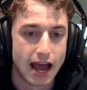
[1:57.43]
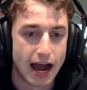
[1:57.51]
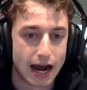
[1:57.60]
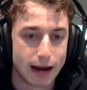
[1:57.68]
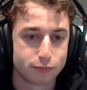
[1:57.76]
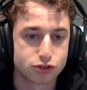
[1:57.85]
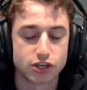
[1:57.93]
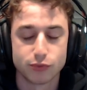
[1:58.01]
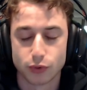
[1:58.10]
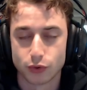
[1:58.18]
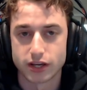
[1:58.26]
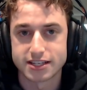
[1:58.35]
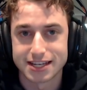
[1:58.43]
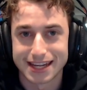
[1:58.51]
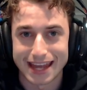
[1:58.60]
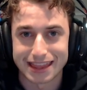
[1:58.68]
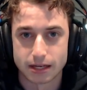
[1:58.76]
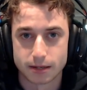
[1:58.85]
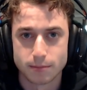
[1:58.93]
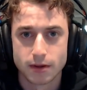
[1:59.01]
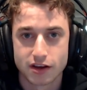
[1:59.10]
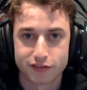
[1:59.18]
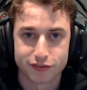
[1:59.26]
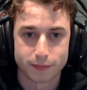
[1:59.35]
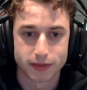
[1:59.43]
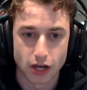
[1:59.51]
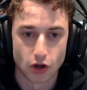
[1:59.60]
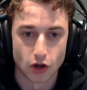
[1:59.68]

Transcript: Um, so you will need to get them from the